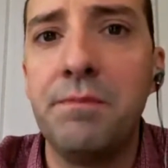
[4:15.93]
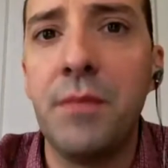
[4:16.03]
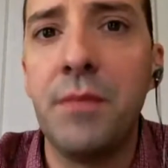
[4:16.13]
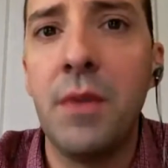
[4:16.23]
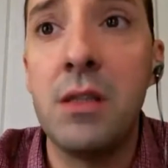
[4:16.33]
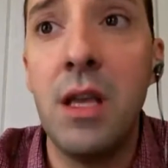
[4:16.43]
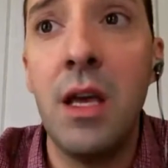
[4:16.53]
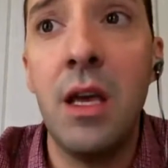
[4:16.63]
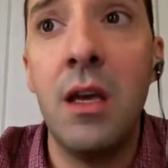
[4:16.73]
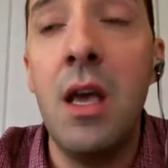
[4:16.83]
because
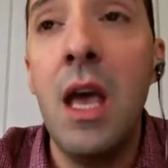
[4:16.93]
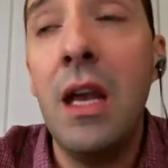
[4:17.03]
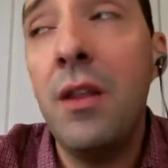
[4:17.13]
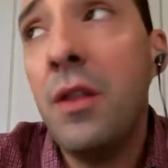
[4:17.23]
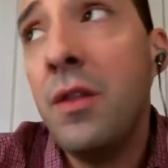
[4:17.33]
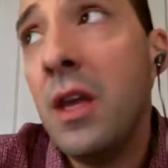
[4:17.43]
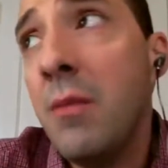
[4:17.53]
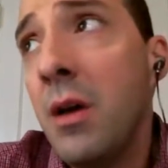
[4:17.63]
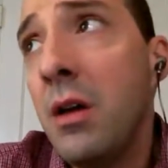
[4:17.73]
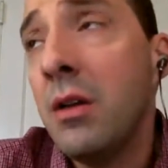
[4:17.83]
they. And the thing
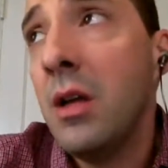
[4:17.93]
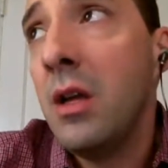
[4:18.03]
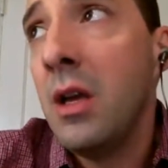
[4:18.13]
about